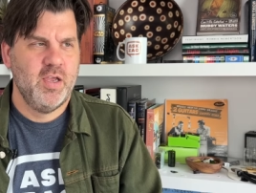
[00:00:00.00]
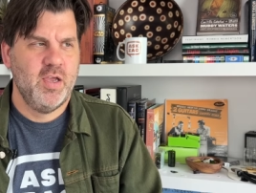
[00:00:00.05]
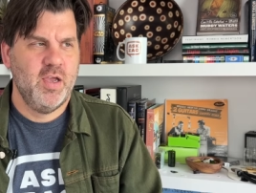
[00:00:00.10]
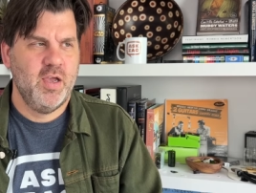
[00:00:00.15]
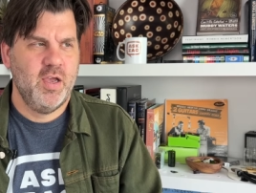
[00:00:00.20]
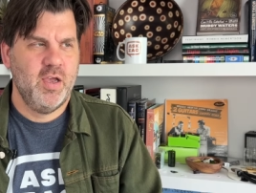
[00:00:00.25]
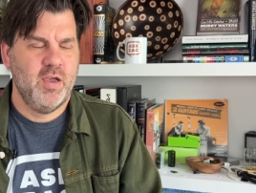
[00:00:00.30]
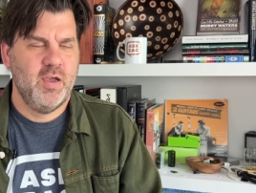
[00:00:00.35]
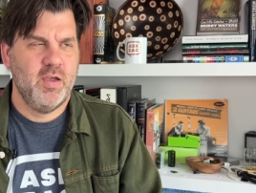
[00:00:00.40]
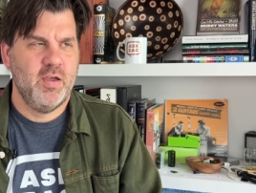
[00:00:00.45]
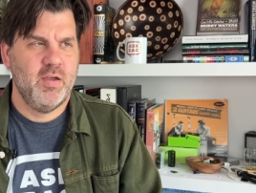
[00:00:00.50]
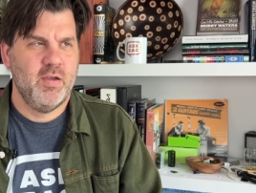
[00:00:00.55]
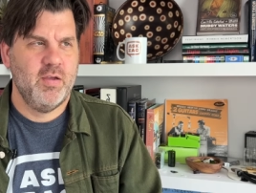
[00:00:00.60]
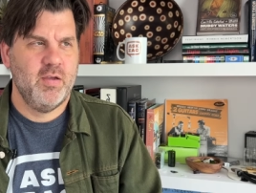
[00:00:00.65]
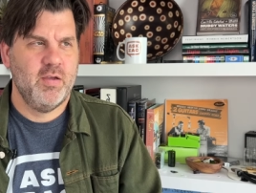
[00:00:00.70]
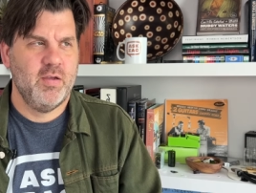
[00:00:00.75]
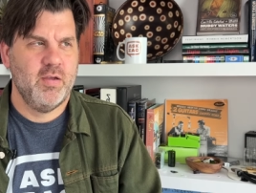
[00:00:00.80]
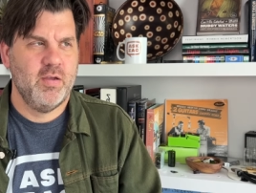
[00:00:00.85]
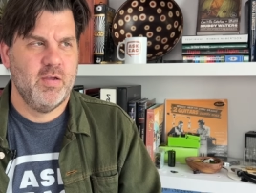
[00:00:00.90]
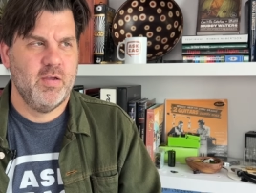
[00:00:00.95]
uh,
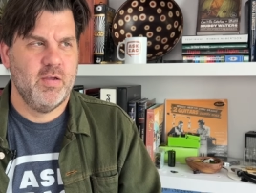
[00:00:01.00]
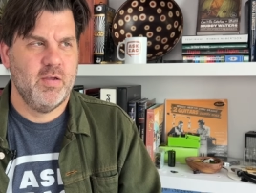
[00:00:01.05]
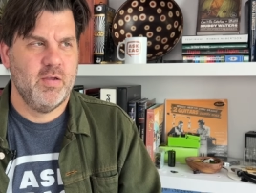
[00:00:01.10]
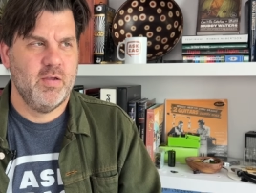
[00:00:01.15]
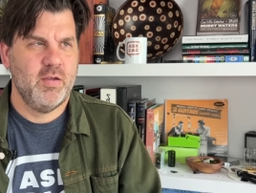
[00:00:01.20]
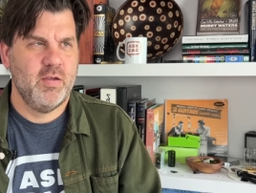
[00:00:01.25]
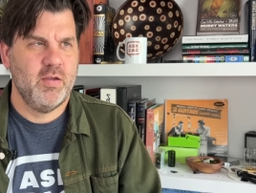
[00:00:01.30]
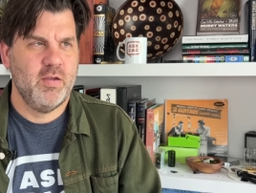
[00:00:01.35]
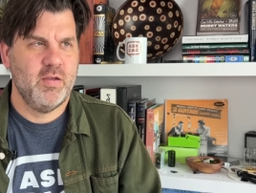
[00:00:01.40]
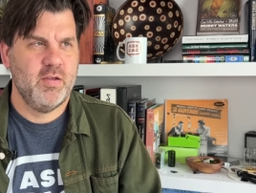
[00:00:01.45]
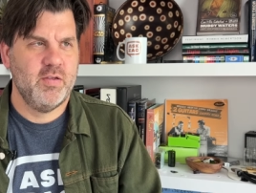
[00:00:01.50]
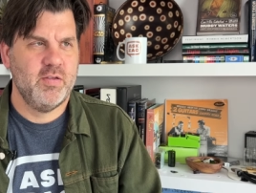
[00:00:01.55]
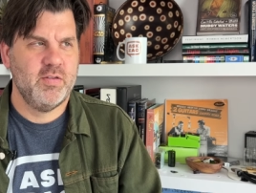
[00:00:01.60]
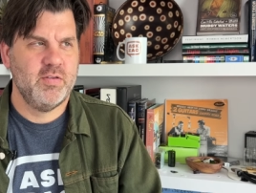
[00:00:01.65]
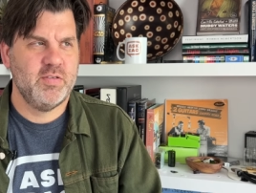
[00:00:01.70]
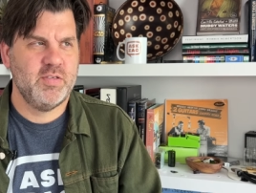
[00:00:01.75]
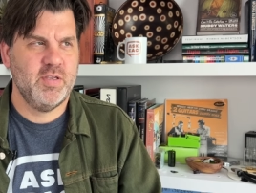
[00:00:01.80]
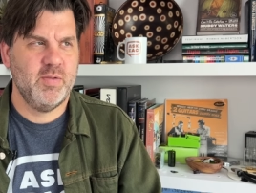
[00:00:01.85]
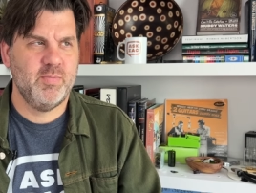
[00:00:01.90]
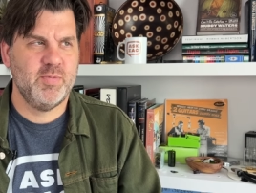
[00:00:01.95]

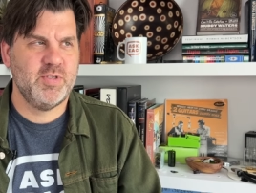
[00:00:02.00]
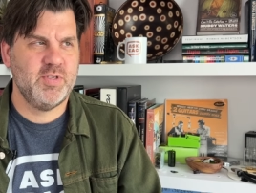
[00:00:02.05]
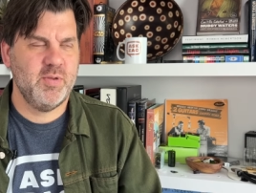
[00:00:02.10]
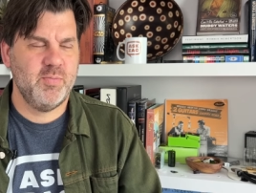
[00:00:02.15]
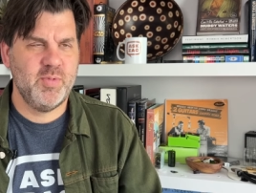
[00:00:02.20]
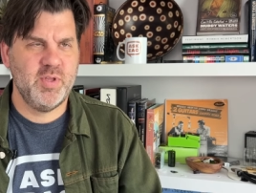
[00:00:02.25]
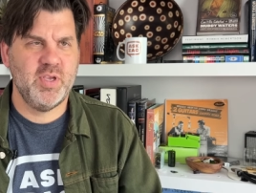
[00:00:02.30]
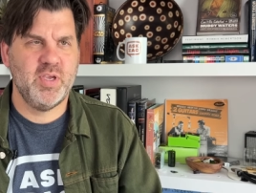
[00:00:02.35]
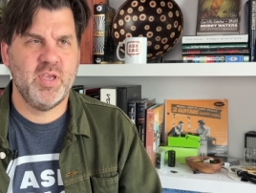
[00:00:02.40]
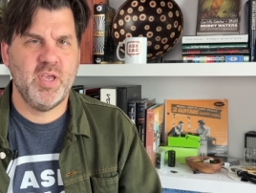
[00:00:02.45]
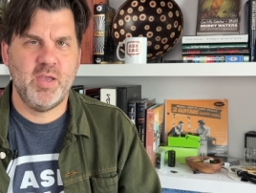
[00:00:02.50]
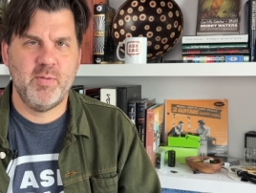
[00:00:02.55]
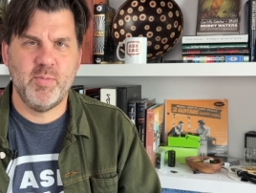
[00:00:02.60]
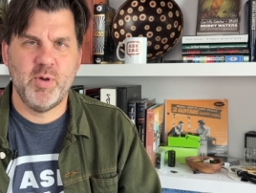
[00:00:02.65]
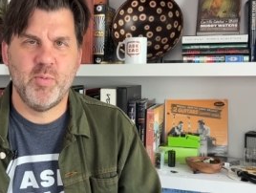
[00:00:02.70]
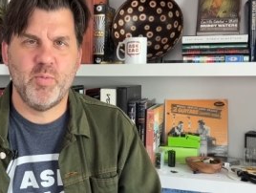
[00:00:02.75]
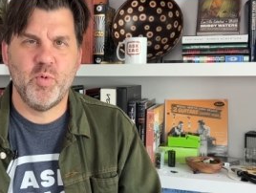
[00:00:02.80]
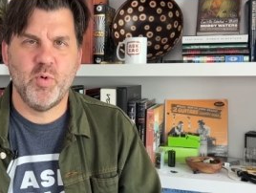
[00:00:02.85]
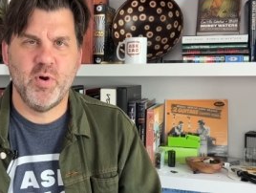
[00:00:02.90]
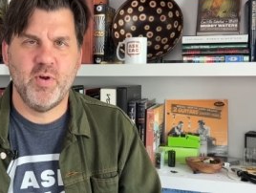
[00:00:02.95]
some, something came
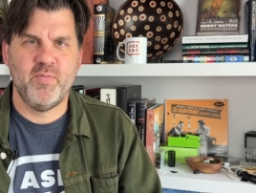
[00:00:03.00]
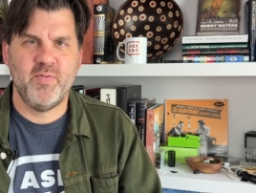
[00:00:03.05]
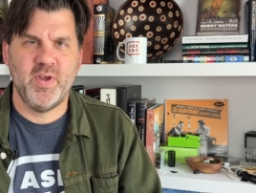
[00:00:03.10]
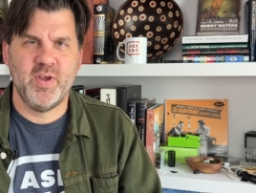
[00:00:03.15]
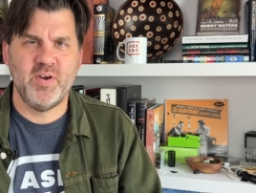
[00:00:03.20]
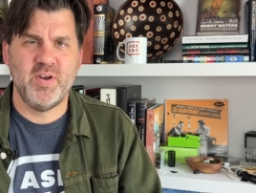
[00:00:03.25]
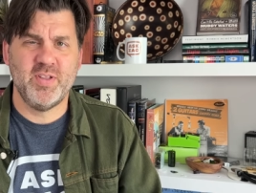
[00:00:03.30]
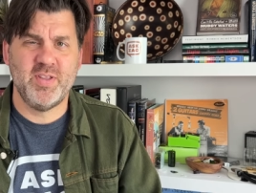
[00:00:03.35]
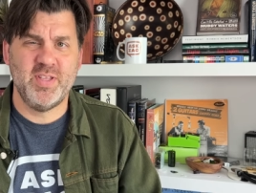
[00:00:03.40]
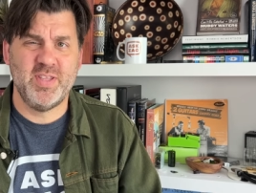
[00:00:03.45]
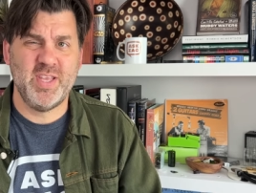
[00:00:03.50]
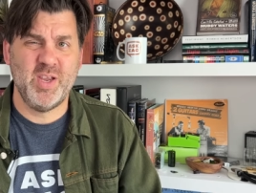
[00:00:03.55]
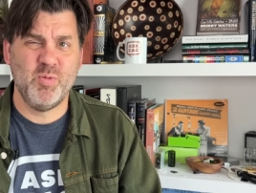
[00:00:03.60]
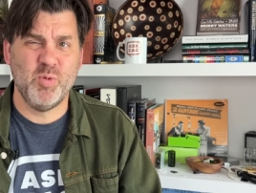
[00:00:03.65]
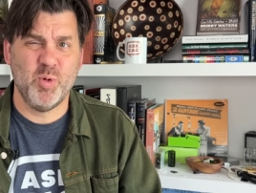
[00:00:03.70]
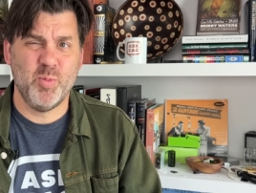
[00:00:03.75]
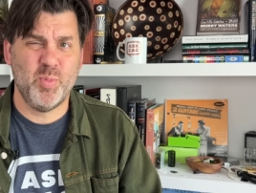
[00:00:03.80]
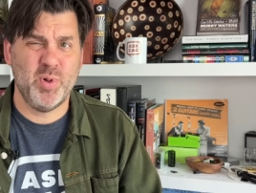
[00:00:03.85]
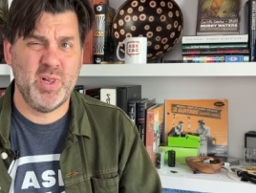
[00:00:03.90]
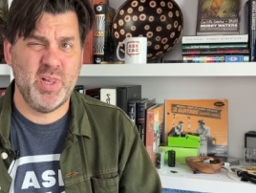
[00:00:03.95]
up where I found out that they
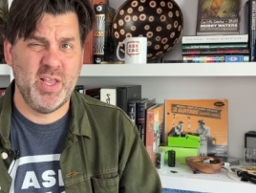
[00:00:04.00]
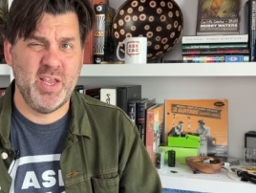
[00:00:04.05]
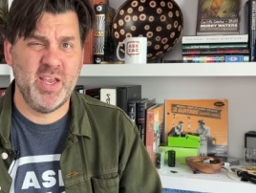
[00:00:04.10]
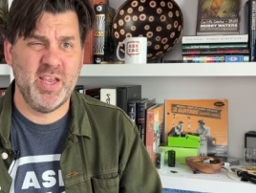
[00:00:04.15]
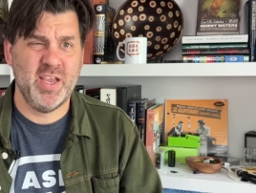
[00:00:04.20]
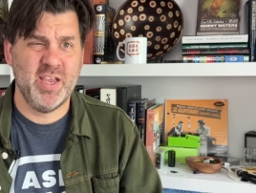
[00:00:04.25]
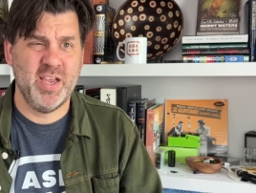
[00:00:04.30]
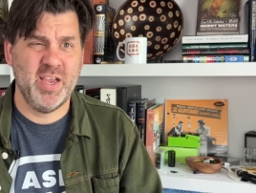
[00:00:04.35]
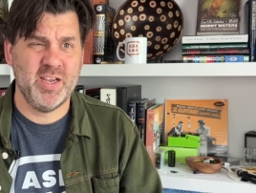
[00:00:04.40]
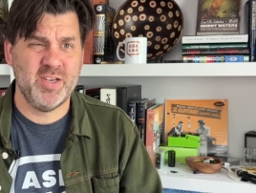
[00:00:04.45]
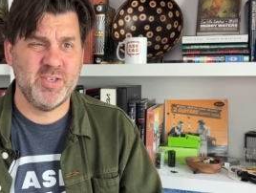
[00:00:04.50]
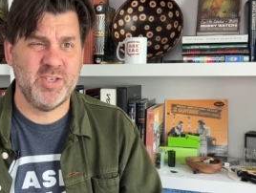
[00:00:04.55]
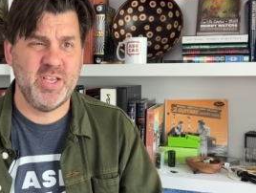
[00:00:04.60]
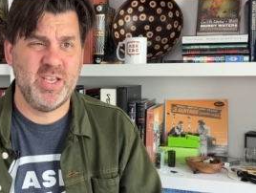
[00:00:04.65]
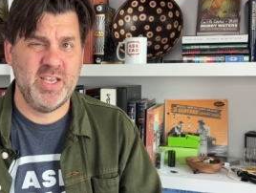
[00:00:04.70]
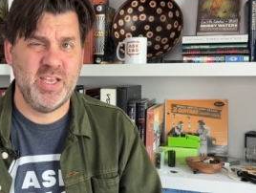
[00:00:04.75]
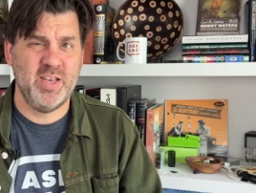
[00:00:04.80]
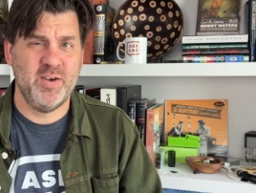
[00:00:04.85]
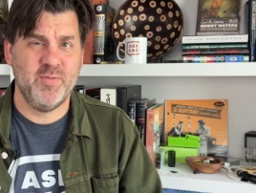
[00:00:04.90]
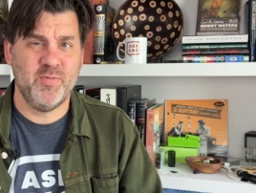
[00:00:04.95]
were playing
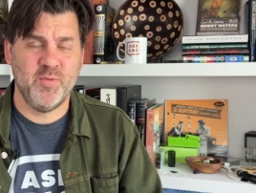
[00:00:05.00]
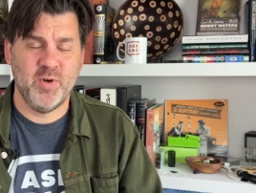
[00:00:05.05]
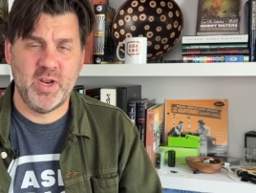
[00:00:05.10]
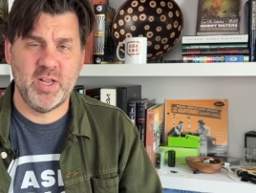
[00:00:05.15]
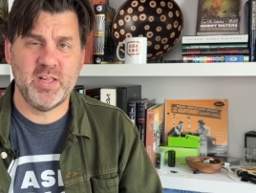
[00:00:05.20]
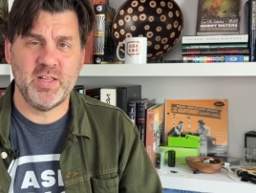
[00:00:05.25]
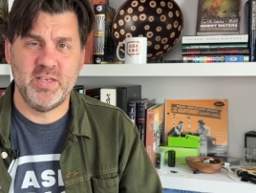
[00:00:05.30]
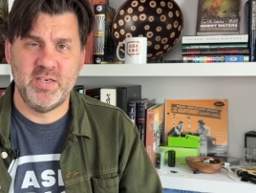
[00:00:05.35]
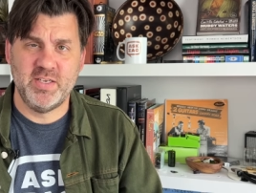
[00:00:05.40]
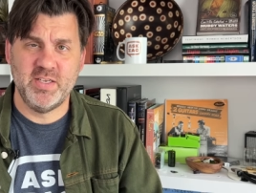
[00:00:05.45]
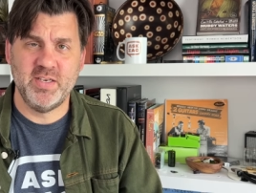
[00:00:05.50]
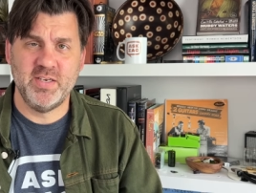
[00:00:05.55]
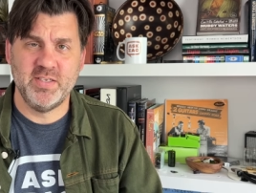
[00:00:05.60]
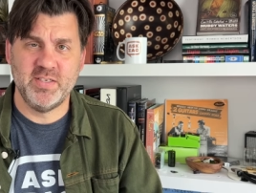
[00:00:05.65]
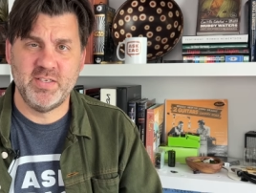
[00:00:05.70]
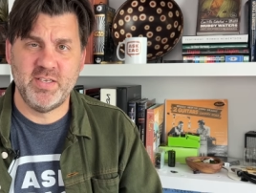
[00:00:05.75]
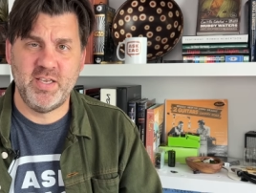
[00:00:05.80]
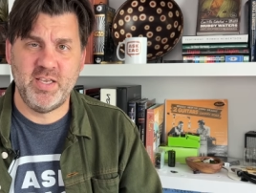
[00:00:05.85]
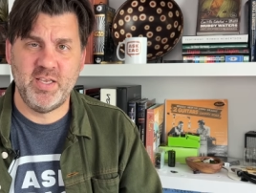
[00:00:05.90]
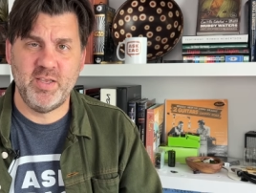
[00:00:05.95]
actually in Franklin,
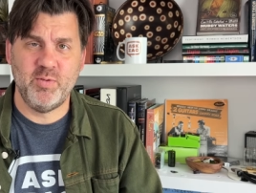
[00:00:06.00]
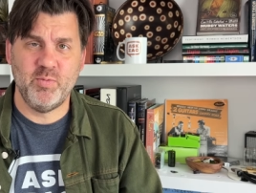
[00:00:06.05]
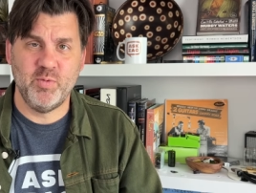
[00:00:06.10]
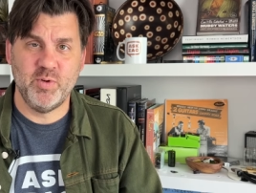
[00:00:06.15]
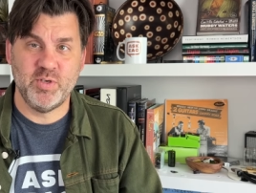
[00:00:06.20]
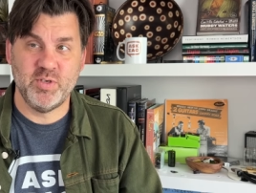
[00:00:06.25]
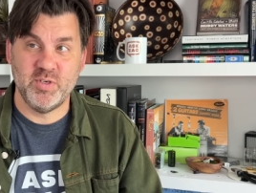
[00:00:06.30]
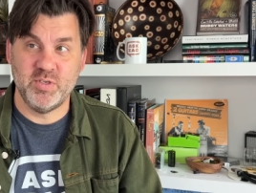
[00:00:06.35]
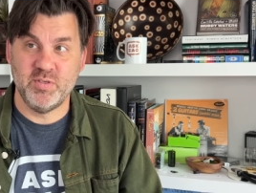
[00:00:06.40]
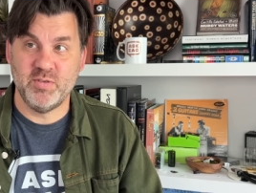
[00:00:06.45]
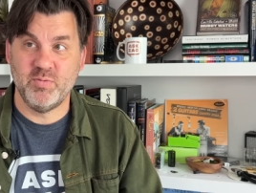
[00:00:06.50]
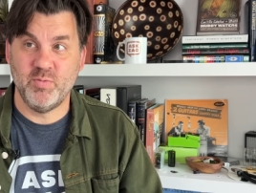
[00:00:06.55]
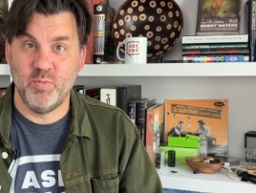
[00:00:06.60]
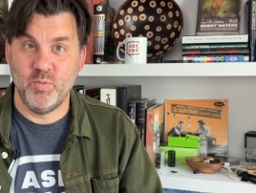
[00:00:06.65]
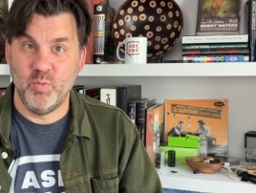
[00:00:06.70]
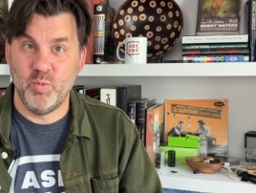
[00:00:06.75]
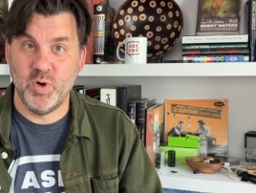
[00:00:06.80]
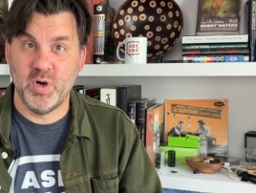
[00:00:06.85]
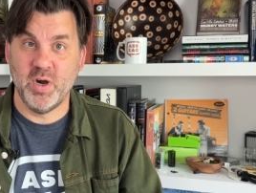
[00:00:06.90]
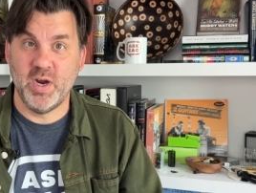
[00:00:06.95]
Tennessee, which is
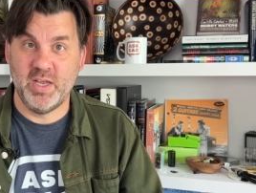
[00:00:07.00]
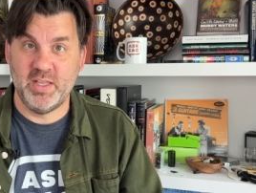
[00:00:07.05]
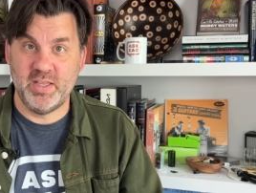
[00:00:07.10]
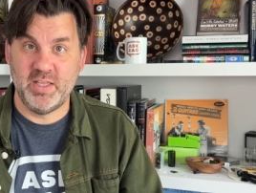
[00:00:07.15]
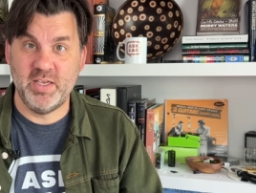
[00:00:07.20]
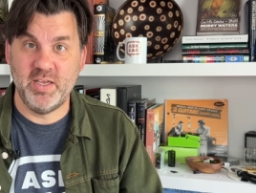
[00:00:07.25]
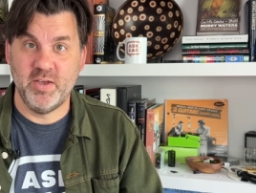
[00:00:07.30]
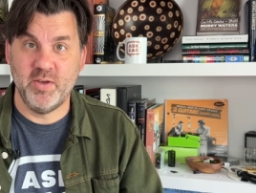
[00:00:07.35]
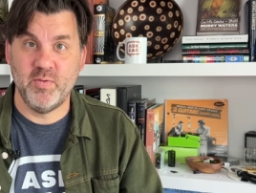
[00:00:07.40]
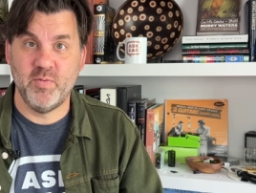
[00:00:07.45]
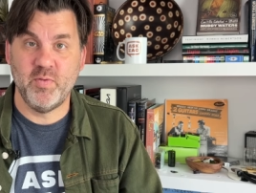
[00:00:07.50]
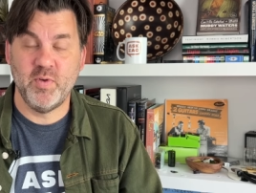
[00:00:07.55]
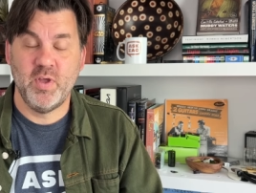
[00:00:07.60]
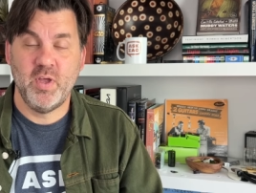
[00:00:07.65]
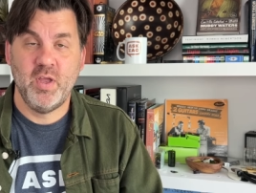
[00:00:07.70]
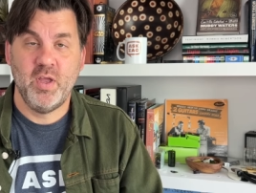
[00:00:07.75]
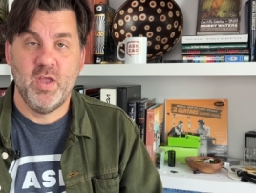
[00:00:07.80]
where I live.